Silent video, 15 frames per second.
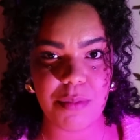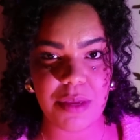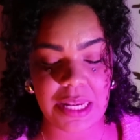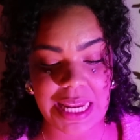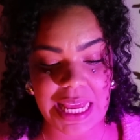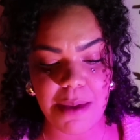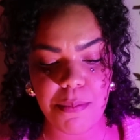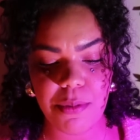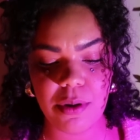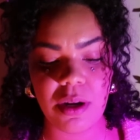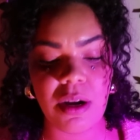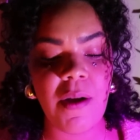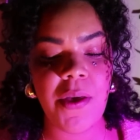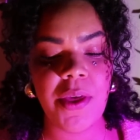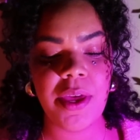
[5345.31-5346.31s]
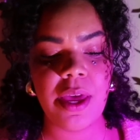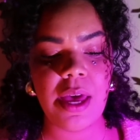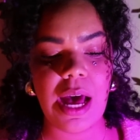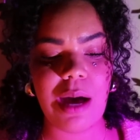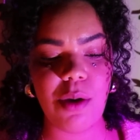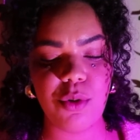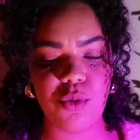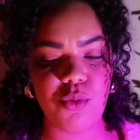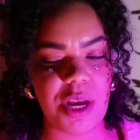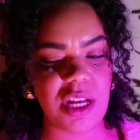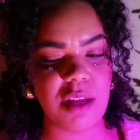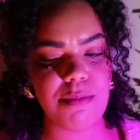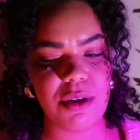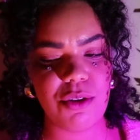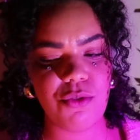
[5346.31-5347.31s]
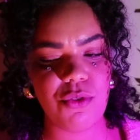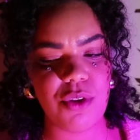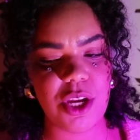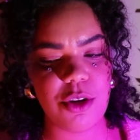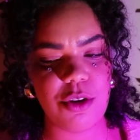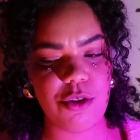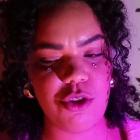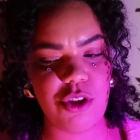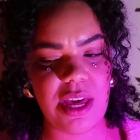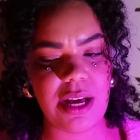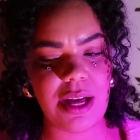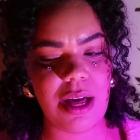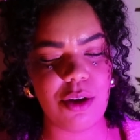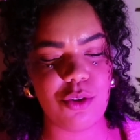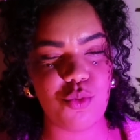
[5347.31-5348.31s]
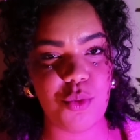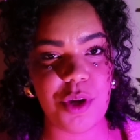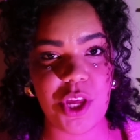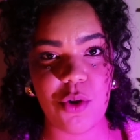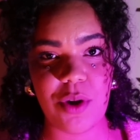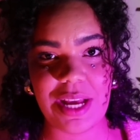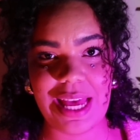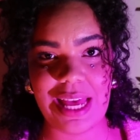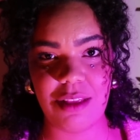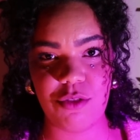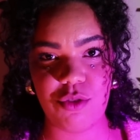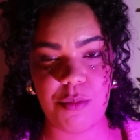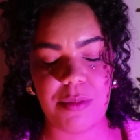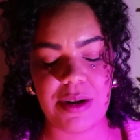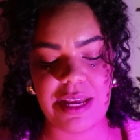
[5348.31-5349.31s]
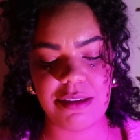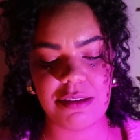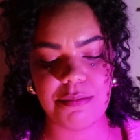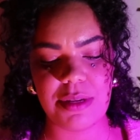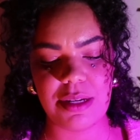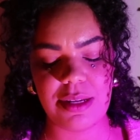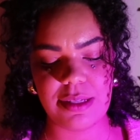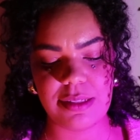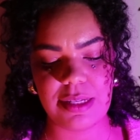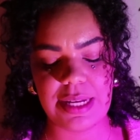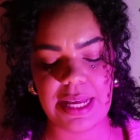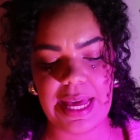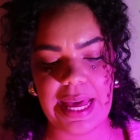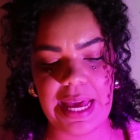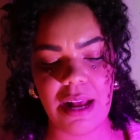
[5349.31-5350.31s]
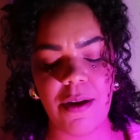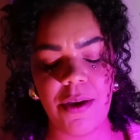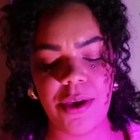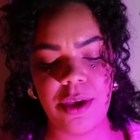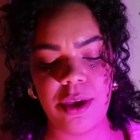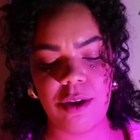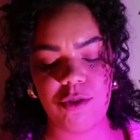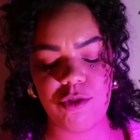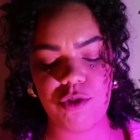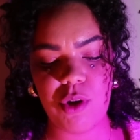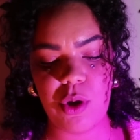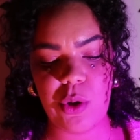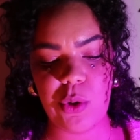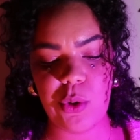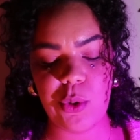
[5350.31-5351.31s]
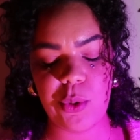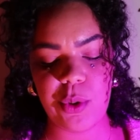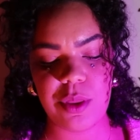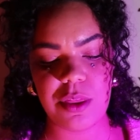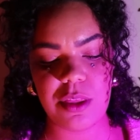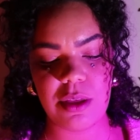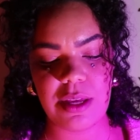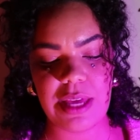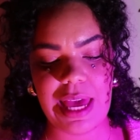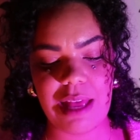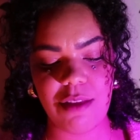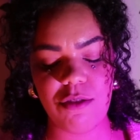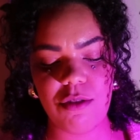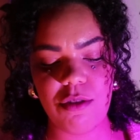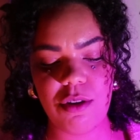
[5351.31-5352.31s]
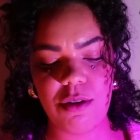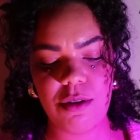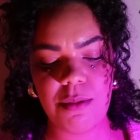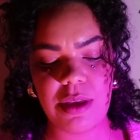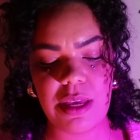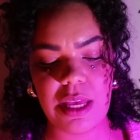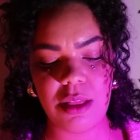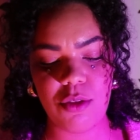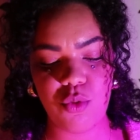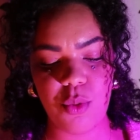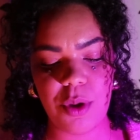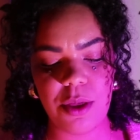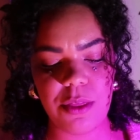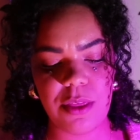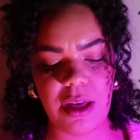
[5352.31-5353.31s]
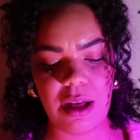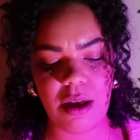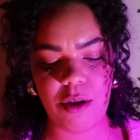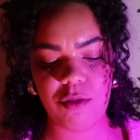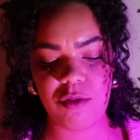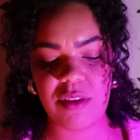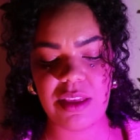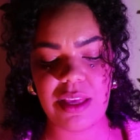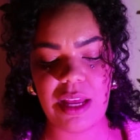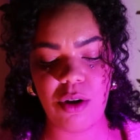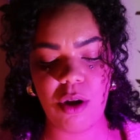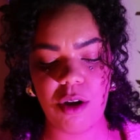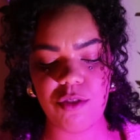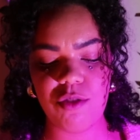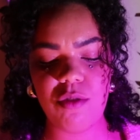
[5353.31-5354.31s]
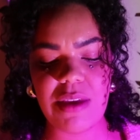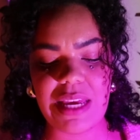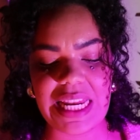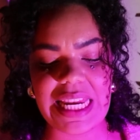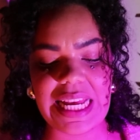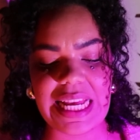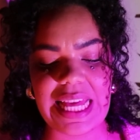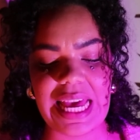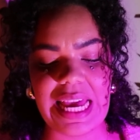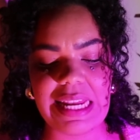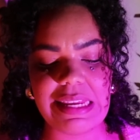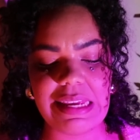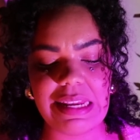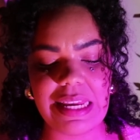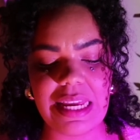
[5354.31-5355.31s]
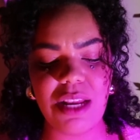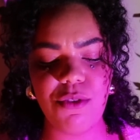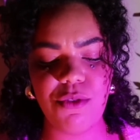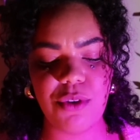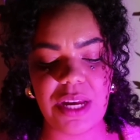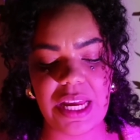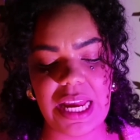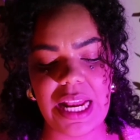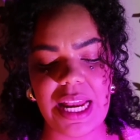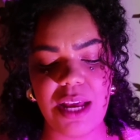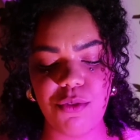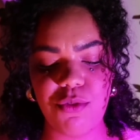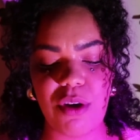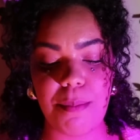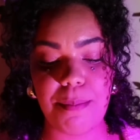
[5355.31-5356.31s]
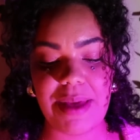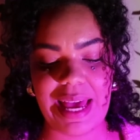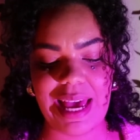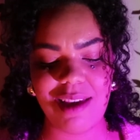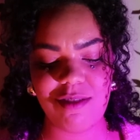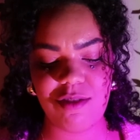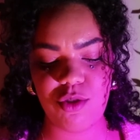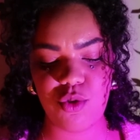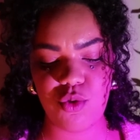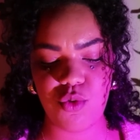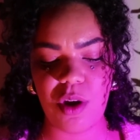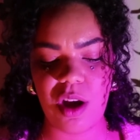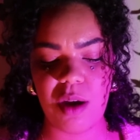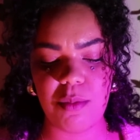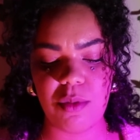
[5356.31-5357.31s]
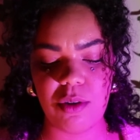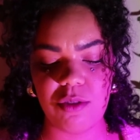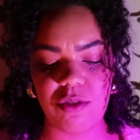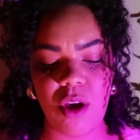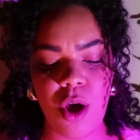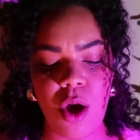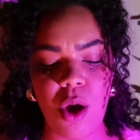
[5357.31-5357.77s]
bit deeper, I would recommend for you to check out where your Cancer placement is, okay? So the Cancer in 12th house can also indicate a need for healing from past traumas